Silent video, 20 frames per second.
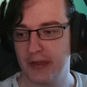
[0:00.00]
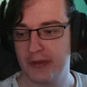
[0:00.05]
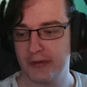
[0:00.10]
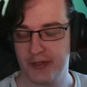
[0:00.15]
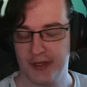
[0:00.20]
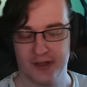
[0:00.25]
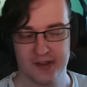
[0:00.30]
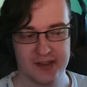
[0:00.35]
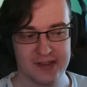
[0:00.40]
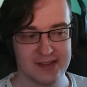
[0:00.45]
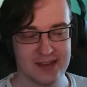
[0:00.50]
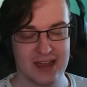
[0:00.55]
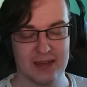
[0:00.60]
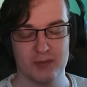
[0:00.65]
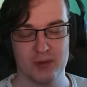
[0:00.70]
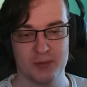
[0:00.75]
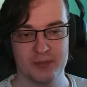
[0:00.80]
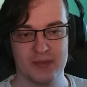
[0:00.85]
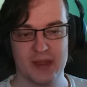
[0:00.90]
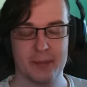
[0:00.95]
can change this
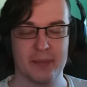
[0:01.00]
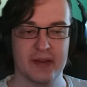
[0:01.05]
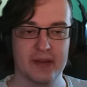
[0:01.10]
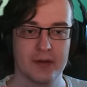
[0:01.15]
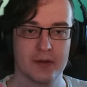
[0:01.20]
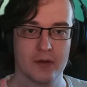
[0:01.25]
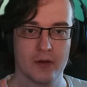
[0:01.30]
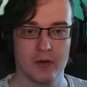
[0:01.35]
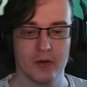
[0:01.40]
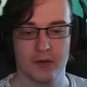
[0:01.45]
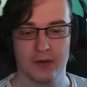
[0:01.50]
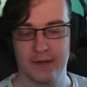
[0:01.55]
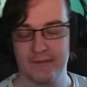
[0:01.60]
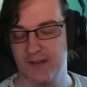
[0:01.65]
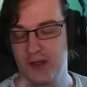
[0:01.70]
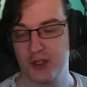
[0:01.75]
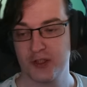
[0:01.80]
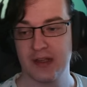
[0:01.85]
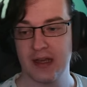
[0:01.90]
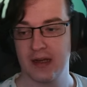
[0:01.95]
Life Bloom depend on
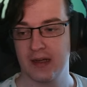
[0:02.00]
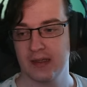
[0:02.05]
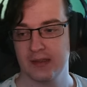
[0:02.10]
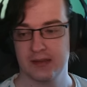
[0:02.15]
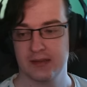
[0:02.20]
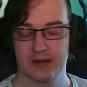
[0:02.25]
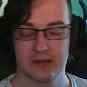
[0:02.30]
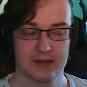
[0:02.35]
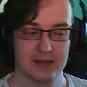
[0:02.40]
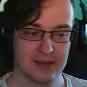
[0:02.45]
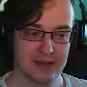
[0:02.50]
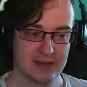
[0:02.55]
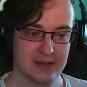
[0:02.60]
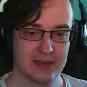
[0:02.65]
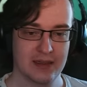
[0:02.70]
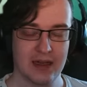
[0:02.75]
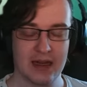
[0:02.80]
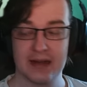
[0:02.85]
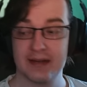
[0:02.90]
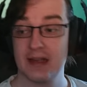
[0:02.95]
which targets
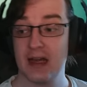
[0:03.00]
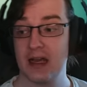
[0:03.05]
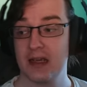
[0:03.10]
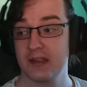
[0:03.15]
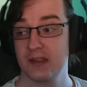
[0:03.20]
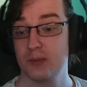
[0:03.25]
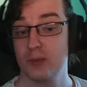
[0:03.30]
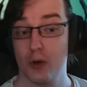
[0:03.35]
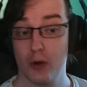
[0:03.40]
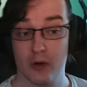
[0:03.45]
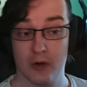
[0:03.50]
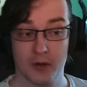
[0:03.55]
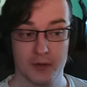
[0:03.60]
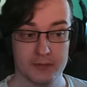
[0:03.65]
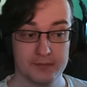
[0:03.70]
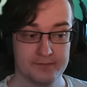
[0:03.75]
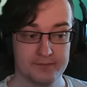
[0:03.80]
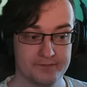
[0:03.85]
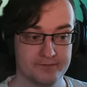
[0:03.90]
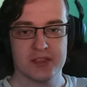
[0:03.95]
are dying the more.